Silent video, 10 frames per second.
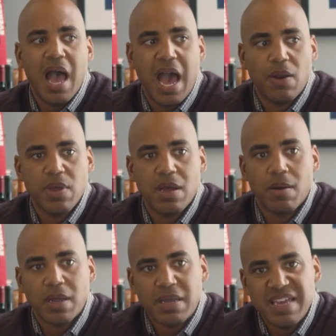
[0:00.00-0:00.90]
How do
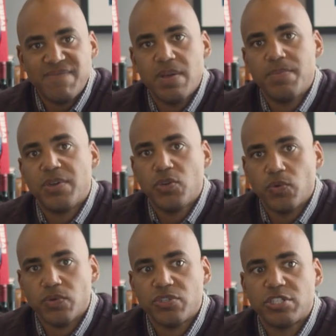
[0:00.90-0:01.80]
we give them the
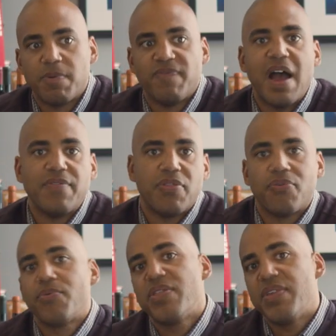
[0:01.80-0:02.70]
tools to provide the
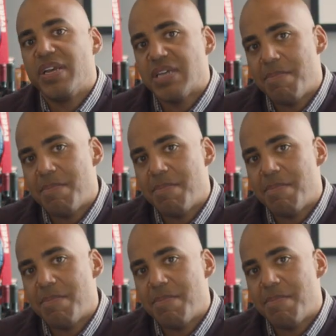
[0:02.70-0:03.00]
three things